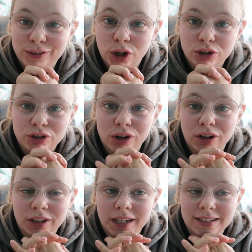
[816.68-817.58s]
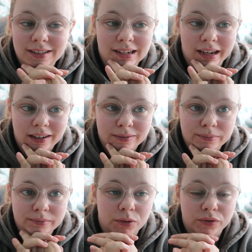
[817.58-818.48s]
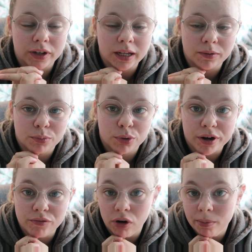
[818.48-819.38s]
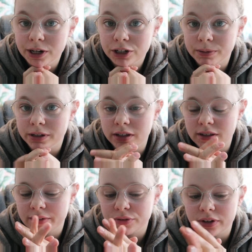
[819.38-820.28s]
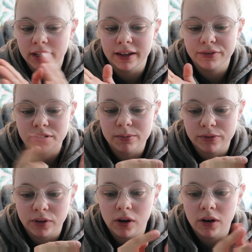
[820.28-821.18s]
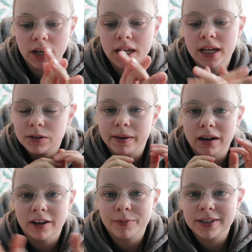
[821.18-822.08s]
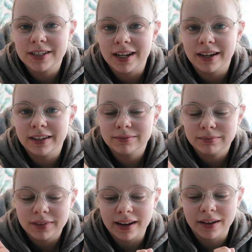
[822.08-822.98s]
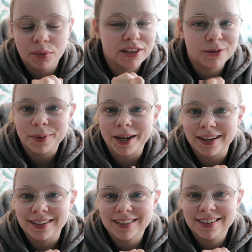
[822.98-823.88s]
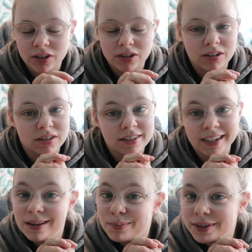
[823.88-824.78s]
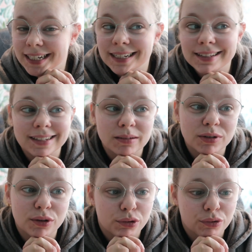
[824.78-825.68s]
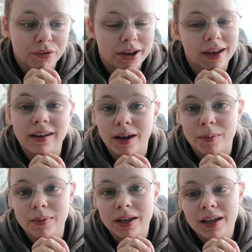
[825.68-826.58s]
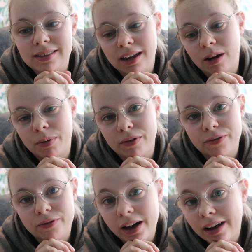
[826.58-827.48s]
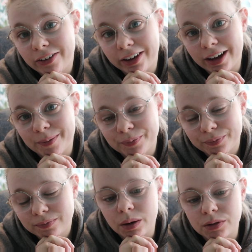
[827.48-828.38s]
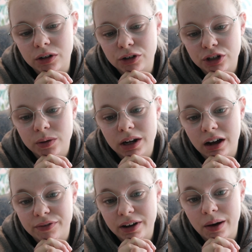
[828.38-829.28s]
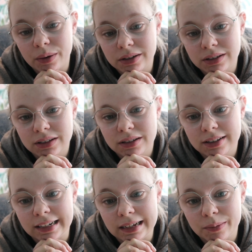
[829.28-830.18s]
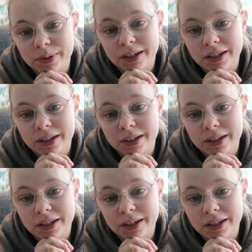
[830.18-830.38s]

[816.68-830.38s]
didn't vlog at all yesterday. I was feeling pretty rubbish because after I left you before, it was about 9:30 and I went to bed but couldn't sleep. Didn't sleep till 3 a.m. Had to get up at 5 a.m. So I was on 2.5 hours sleep